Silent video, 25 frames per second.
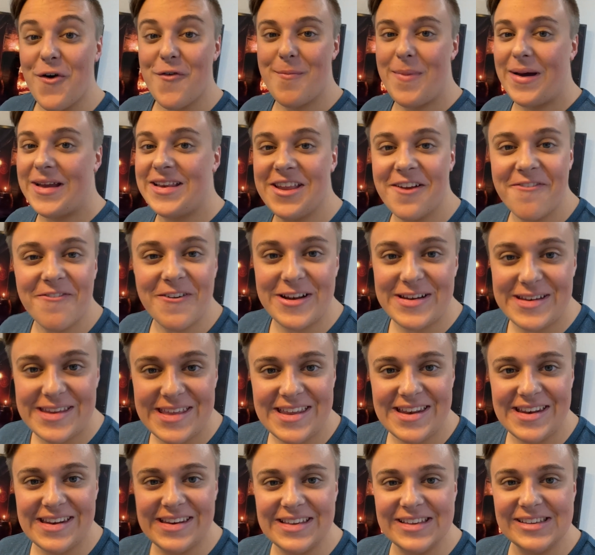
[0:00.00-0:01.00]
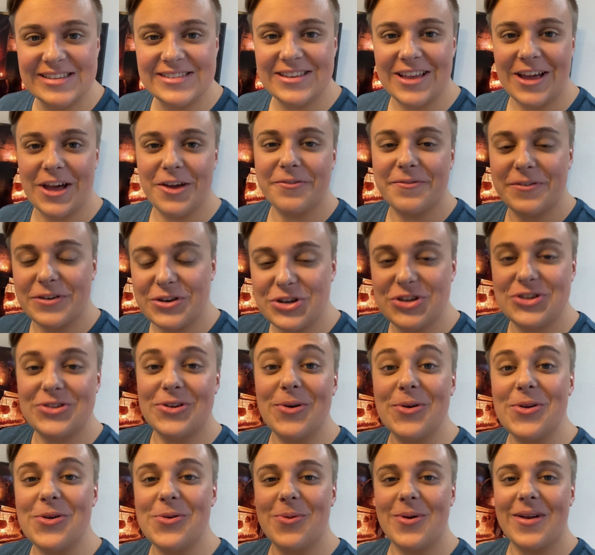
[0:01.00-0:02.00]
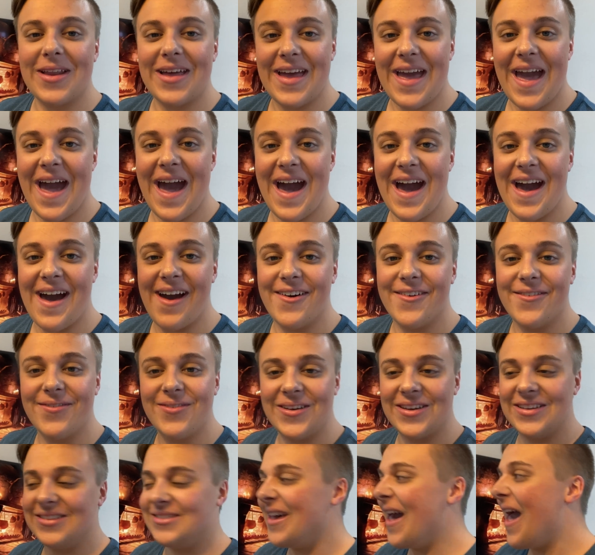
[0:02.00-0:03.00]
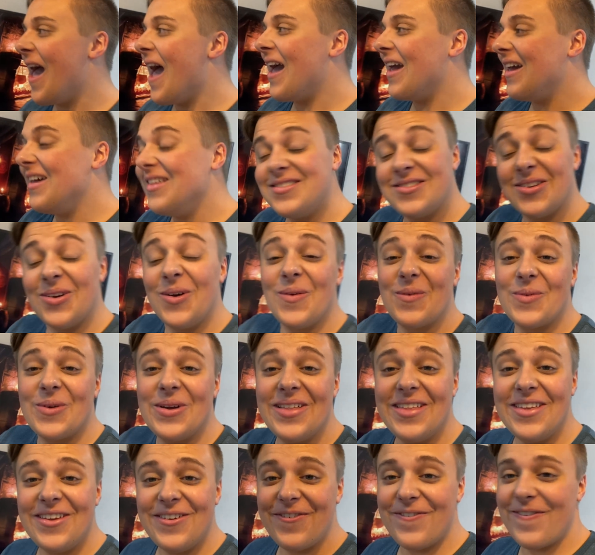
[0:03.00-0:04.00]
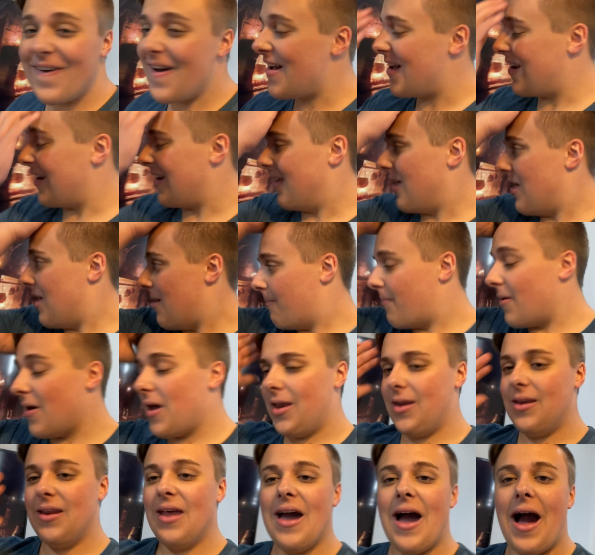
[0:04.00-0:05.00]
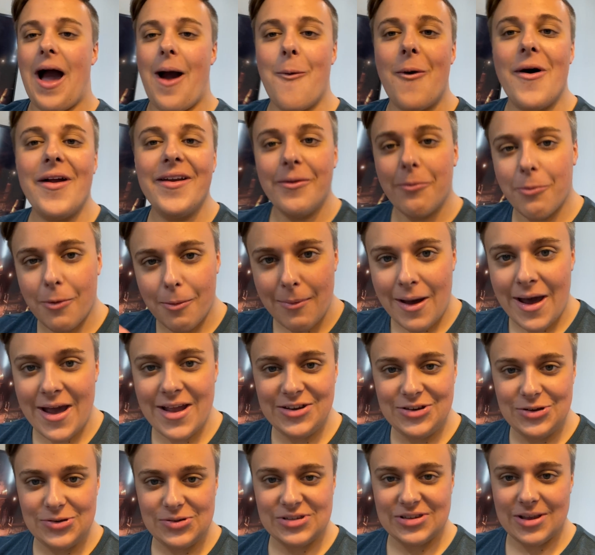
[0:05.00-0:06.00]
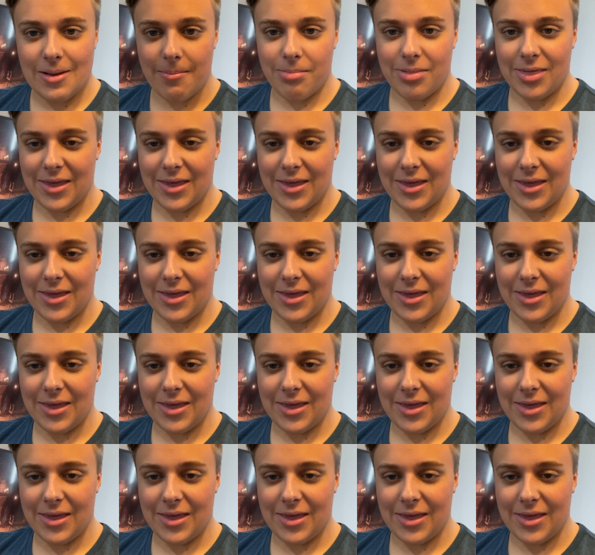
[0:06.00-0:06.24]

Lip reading: of my different D&D stuff and show you what I have, because it's all really fun. But I want to remind you something.